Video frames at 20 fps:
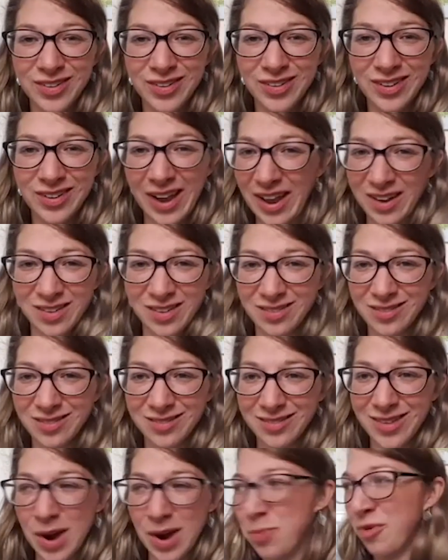like
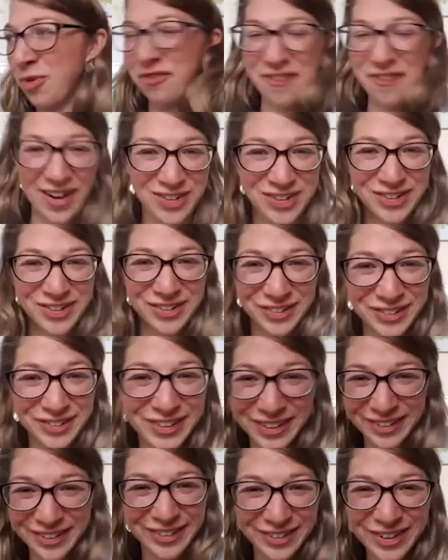a professional
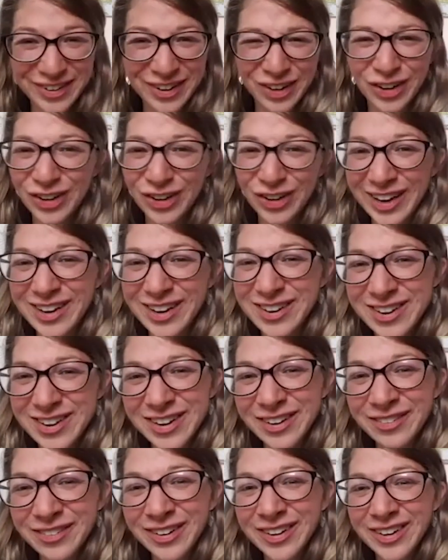can look
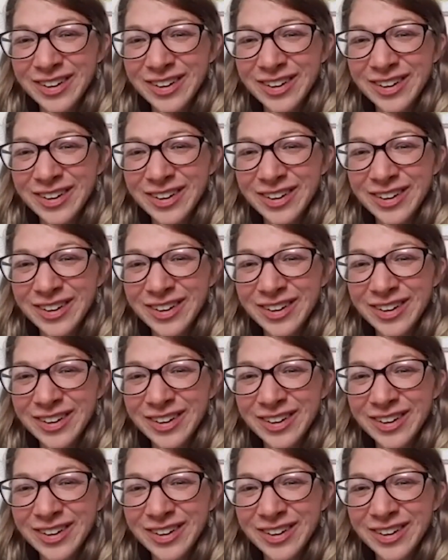into.